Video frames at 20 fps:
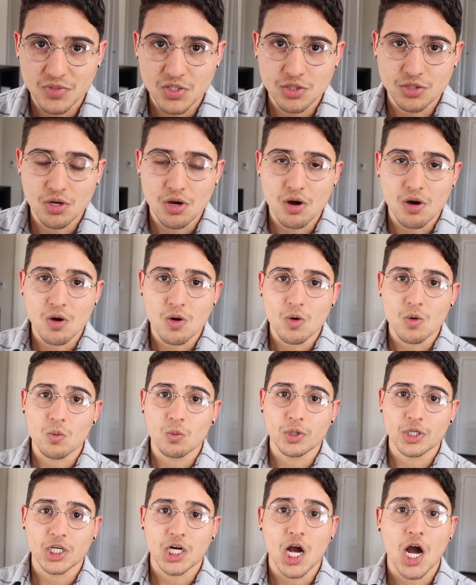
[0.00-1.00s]
So
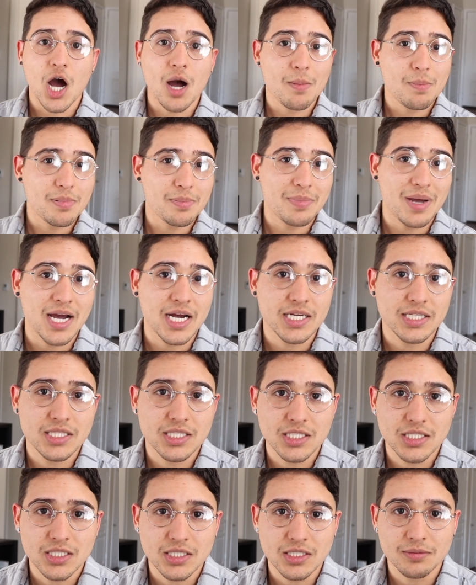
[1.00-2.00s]
we're gonna hop behind
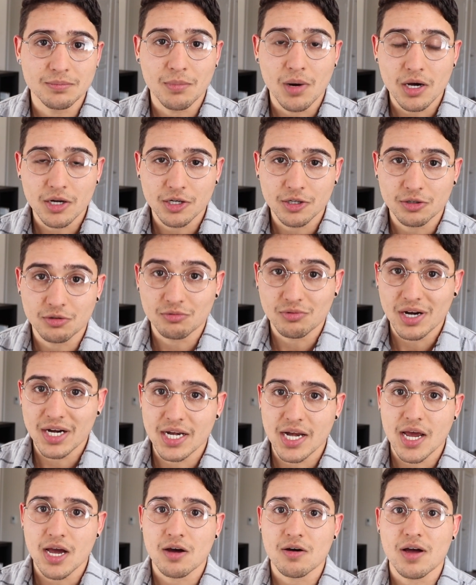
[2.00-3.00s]
the monitor right
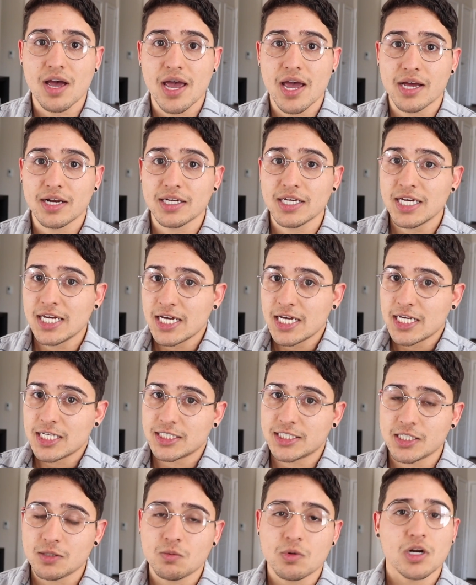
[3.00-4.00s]
now and
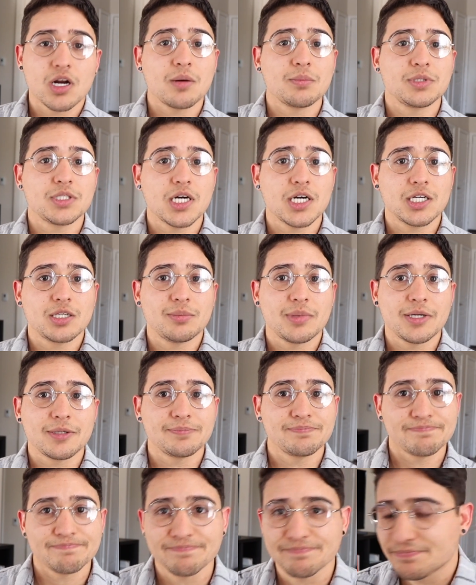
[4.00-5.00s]
see what I'm talking
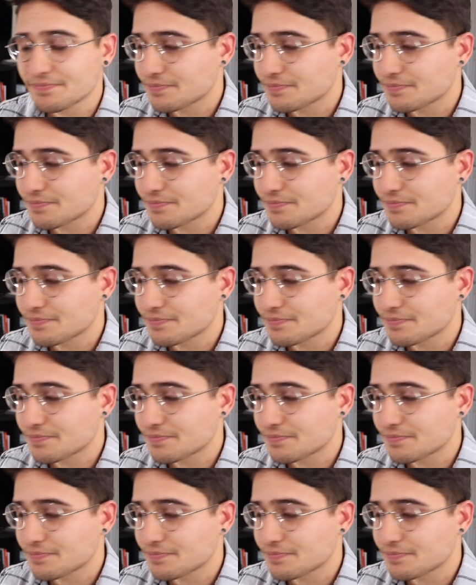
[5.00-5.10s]
about.